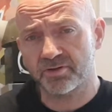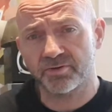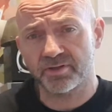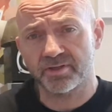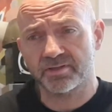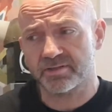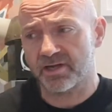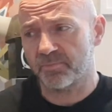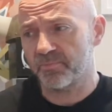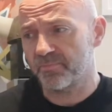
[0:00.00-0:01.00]
good in this
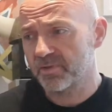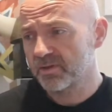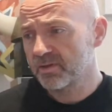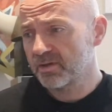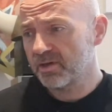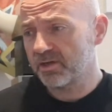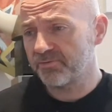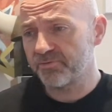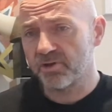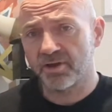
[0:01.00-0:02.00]
album. And
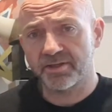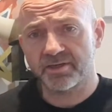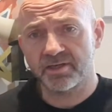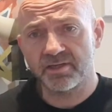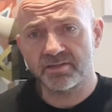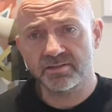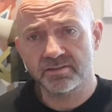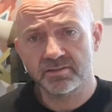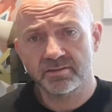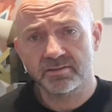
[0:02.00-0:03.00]
if you like your keys,
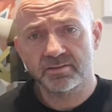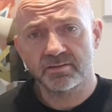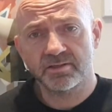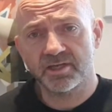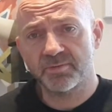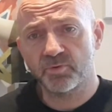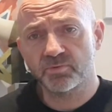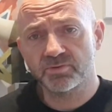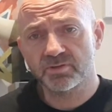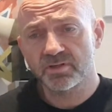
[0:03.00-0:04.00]
your
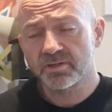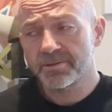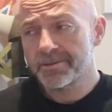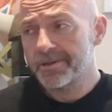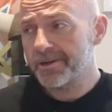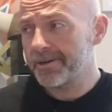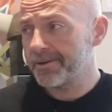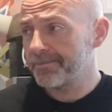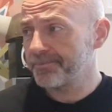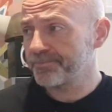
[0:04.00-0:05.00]
keyboards,
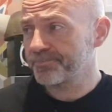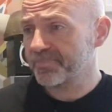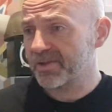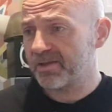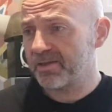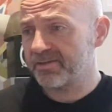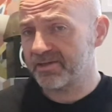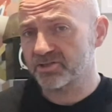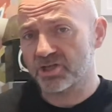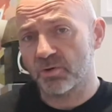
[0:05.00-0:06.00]
it
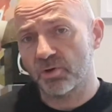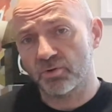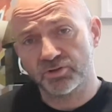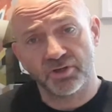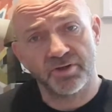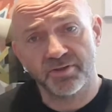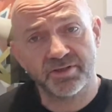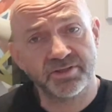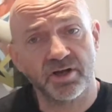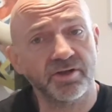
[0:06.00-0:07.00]
does go alongside of the
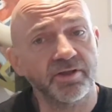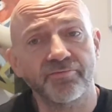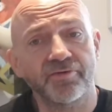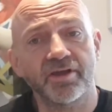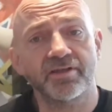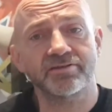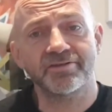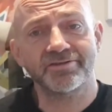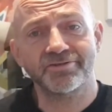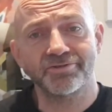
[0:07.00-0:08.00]
guitar. Don't forget,
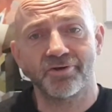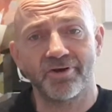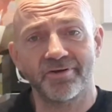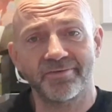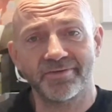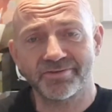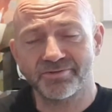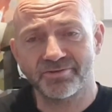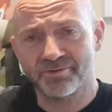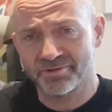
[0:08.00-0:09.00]
it's not
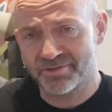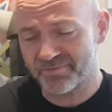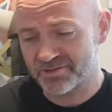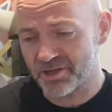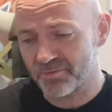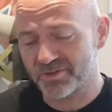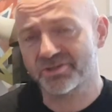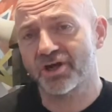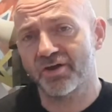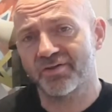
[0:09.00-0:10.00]
as if there's no
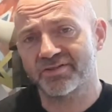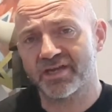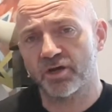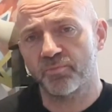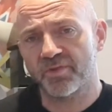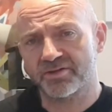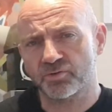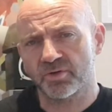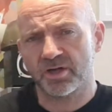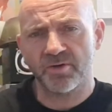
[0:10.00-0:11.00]
guitar on this album. They
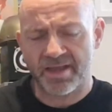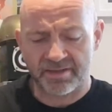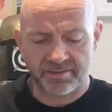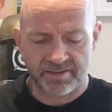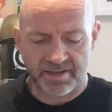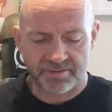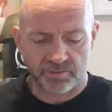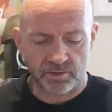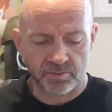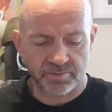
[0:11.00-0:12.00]
sort of go hand in hand a
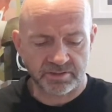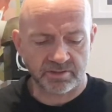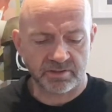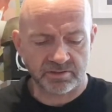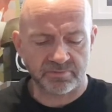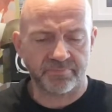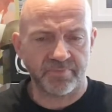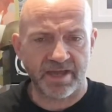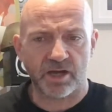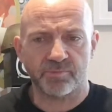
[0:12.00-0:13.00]
lot. It's an
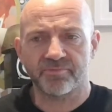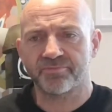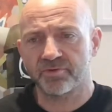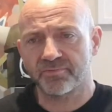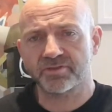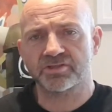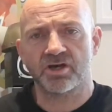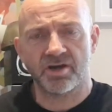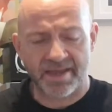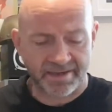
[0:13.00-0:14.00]
album full of
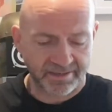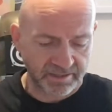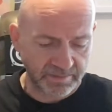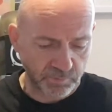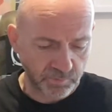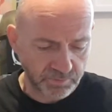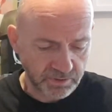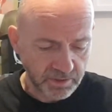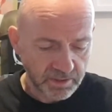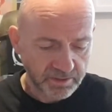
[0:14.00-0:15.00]
guitar and keyboards,
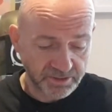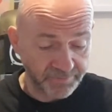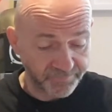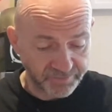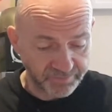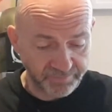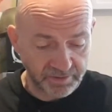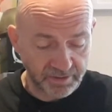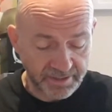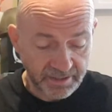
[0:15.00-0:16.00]
synths, if you
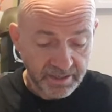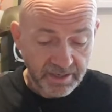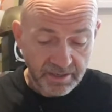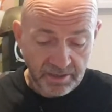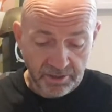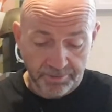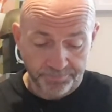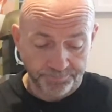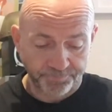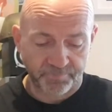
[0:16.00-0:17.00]
like.
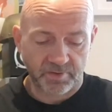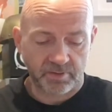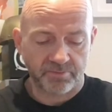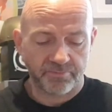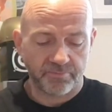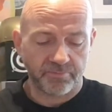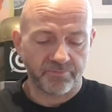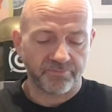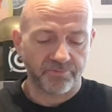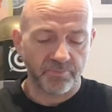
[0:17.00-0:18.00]

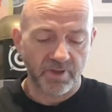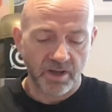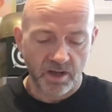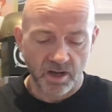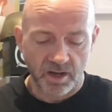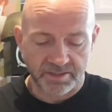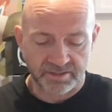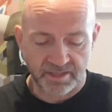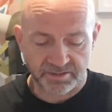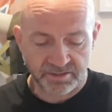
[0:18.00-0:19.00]
From the Heart is
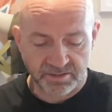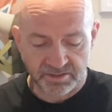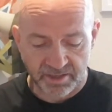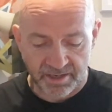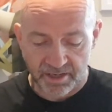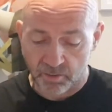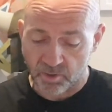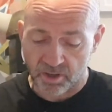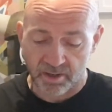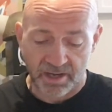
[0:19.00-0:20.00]
next. This is
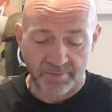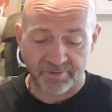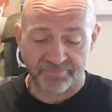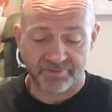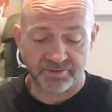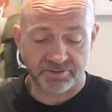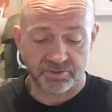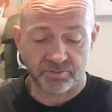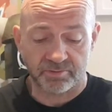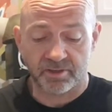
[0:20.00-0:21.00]
AOR, uplifting
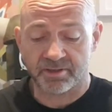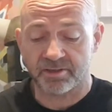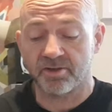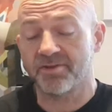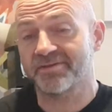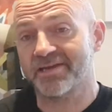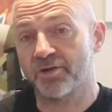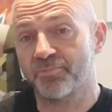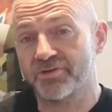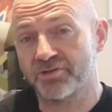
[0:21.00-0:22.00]
song, like a lot of this
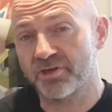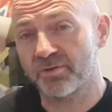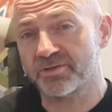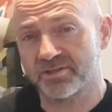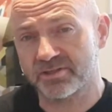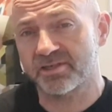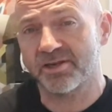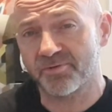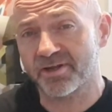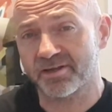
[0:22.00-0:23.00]
album is. You notice this
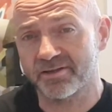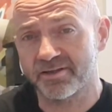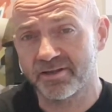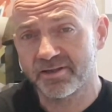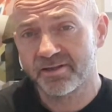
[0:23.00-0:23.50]
lyrically.